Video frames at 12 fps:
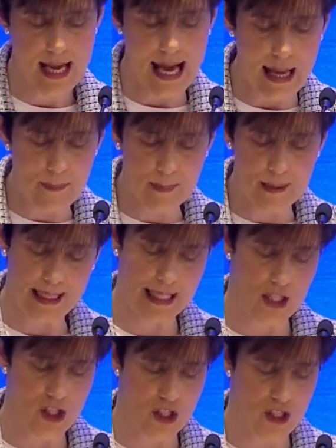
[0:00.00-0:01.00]

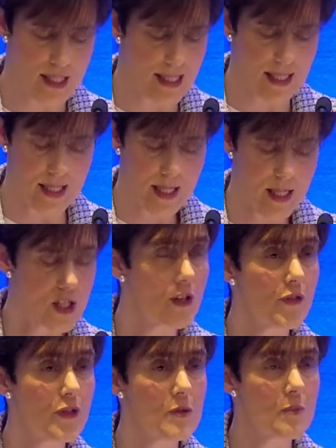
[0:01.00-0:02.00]
applications, and
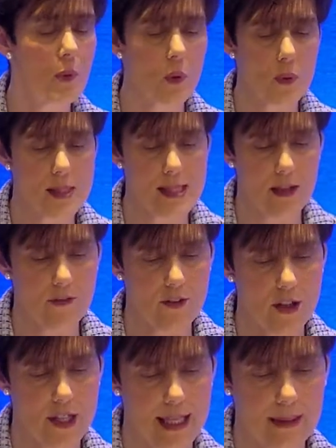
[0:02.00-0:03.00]
different modes of
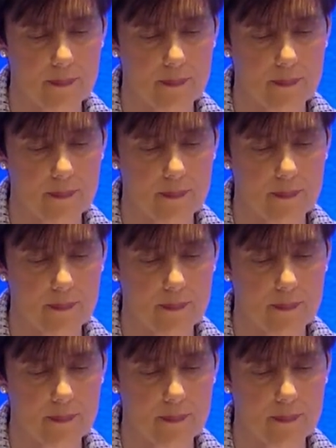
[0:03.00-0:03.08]
learning.